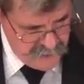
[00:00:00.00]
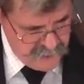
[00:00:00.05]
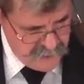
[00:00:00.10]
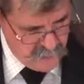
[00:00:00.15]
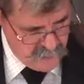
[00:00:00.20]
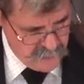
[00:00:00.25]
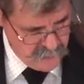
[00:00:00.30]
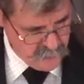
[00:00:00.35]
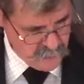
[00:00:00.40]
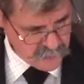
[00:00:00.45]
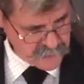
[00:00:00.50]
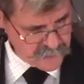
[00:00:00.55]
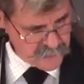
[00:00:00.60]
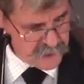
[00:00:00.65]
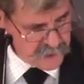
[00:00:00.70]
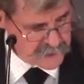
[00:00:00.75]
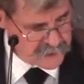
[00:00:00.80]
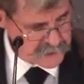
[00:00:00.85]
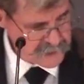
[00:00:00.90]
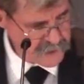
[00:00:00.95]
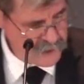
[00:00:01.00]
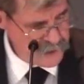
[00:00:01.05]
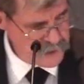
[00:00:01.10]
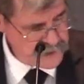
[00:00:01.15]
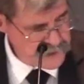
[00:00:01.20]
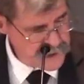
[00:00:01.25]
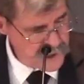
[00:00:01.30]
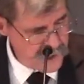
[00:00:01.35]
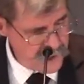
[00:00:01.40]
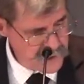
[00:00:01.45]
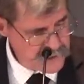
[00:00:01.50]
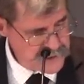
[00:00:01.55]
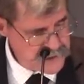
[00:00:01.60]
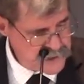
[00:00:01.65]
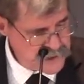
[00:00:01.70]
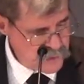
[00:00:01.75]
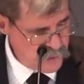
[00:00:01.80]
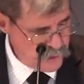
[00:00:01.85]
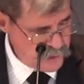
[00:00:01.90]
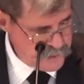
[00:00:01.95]
We won't look at the entire
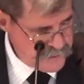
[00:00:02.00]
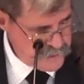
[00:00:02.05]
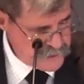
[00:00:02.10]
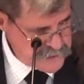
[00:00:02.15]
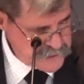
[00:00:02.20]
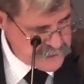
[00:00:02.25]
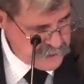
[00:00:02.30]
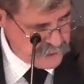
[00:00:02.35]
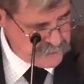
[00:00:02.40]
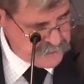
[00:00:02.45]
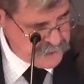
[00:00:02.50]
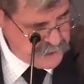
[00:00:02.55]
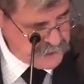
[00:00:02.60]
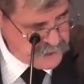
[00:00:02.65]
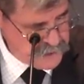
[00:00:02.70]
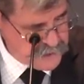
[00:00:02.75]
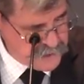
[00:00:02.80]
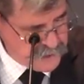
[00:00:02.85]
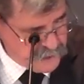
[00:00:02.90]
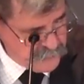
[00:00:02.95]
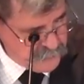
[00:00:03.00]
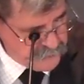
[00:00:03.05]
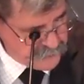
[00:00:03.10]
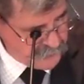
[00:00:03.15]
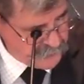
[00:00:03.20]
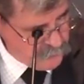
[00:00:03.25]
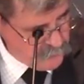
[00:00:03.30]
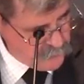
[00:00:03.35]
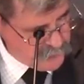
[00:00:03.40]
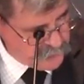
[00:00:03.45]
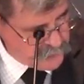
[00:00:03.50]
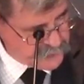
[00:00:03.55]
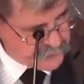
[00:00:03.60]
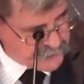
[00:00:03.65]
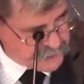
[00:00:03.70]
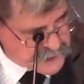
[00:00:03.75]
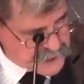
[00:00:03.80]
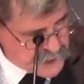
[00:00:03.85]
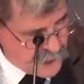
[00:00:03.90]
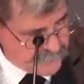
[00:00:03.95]
story, there's no need to, but I will look
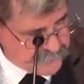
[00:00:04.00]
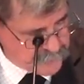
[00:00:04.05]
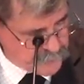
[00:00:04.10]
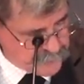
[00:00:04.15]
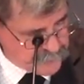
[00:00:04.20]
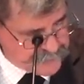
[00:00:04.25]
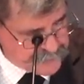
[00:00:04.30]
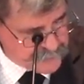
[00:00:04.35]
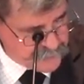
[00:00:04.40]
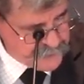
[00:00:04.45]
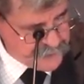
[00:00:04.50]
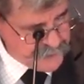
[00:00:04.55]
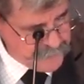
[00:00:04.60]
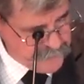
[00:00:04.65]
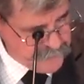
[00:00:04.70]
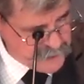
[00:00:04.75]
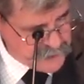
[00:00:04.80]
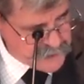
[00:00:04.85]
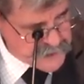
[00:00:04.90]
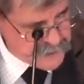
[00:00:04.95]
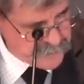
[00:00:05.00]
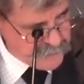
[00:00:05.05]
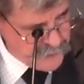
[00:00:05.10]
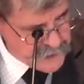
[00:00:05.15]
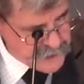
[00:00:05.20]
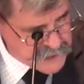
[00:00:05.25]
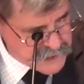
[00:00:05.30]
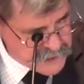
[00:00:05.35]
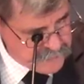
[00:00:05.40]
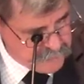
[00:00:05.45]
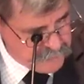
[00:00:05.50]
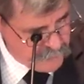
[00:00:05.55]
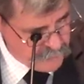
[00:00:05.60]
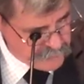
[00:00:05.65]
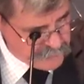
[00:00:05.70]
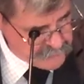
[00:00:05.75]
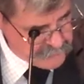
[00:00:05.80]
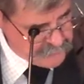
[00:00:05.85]
at chapter 3 because it makes an important